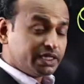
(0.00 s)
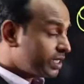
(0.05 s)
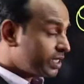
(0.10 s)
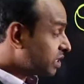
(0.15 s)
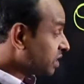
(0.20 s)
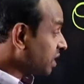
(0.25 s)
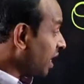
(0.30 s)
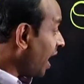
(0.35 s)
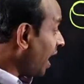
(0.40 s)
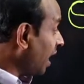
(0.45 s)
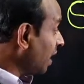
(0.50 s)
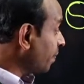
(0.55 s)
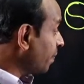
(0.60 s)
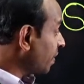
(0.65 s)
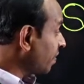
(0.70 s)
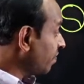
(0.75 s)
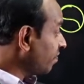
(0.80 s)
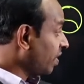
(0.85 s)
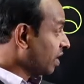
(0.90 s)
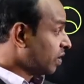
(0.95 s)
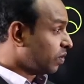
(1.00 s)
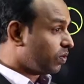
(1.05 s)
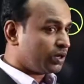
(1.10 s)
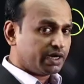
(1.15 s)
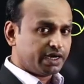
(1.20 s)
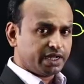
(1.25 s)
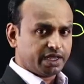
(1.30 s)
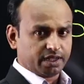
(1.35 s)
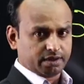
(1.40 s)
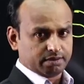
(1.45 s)
they start from one
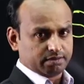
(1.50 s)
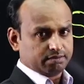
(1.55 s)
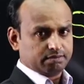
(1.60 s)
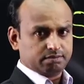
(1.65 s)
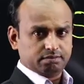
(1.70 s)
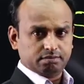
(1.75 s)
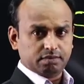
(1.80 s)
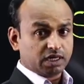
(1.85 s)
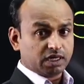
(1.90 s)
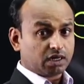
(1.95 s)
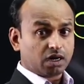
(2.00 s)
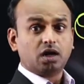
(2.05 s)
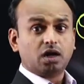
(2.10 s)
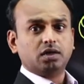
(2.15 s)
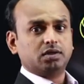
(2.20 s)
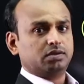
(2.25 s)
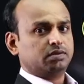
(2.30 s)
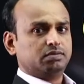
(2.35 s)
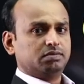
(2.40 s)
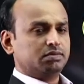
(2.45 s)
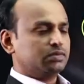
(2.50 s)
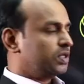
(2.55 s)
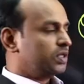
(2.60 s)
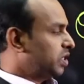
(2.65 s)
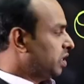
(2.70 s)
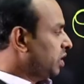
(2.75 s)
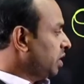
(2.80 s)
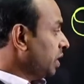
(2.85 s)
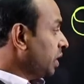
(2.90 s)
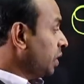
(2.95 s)
only dear, but wrong.
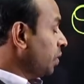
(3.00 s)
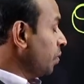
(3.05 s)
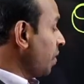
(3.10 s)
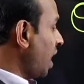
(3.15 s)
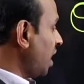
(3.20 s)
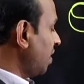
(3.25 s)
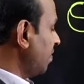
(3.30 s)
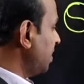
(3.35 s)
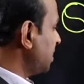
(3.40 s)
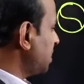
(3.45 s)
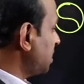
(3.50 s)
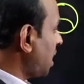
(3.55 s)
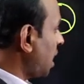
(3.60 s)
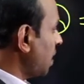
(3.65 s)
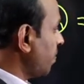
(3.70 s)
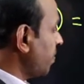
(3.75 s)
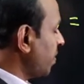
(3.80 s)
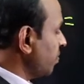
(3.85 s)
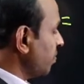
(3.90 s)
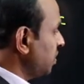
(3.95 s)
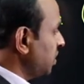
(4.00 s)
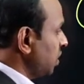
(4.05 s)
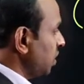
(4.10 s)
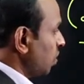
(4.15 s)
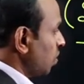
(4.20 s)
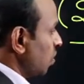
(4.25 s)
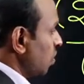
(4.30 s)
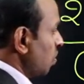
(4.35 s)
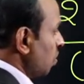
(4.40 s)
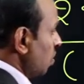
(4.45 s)
Q always start from
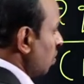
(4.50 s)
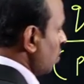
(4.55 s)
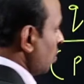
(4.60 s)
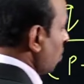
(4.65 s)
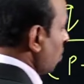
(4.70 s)
zero,